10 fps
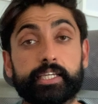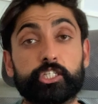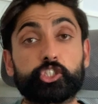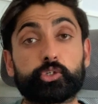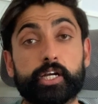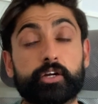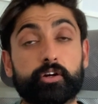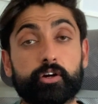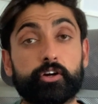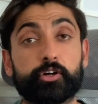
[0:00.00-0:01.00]
The injury
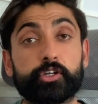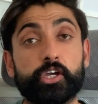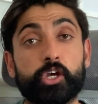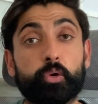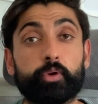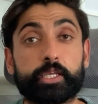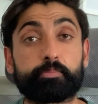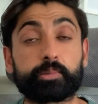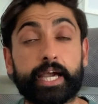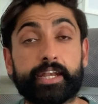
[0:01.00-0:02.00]
occurred when he
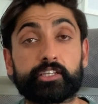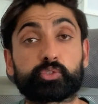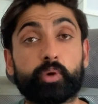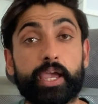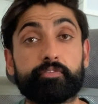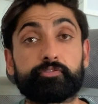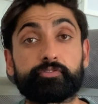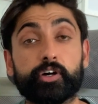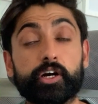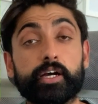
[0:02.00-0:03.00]
planted his right
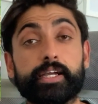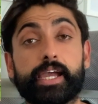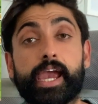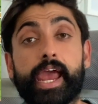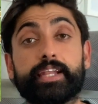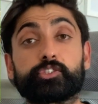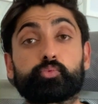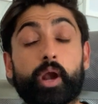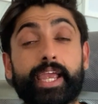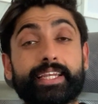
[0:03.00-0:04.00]
foot and his
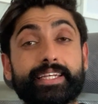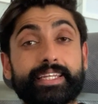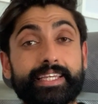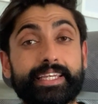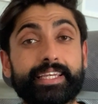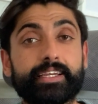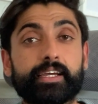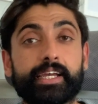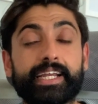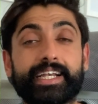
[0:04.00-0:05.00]
right knee
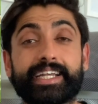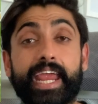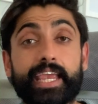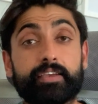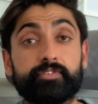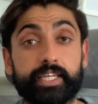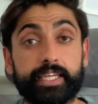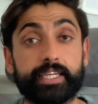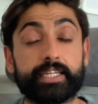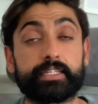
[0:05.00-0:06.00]
caved
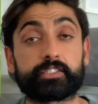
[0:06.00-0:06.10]
in.